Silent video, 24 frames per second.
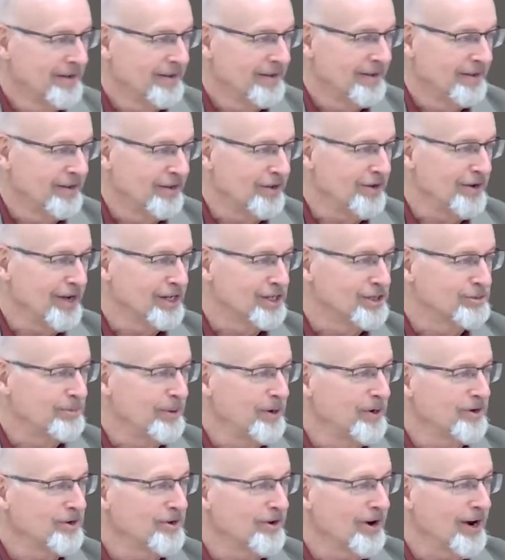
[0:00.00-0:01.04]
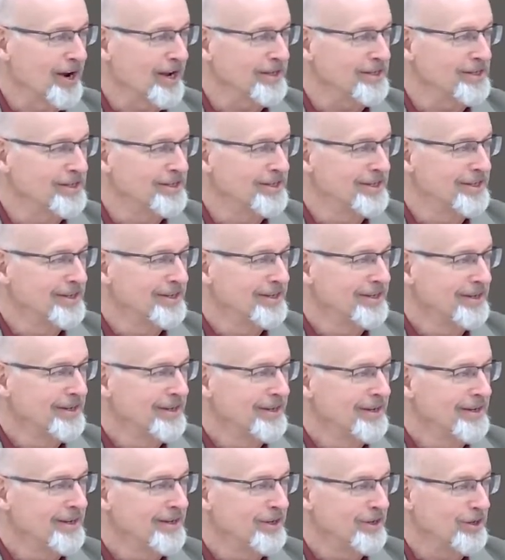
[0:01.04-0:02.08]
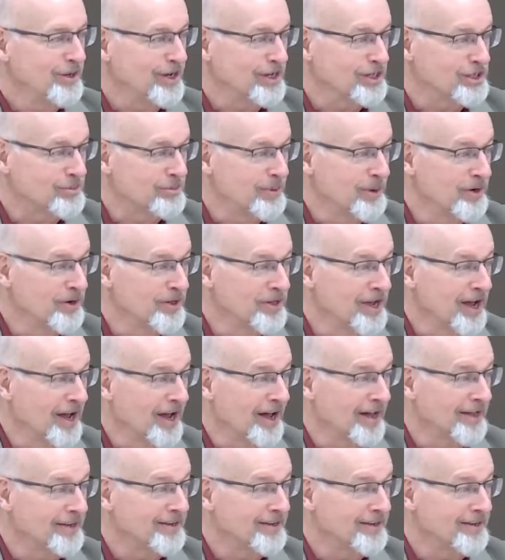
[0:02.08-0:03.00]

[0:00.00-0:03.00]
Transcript: you got the Spirit of Christ. You got the Spirit of God.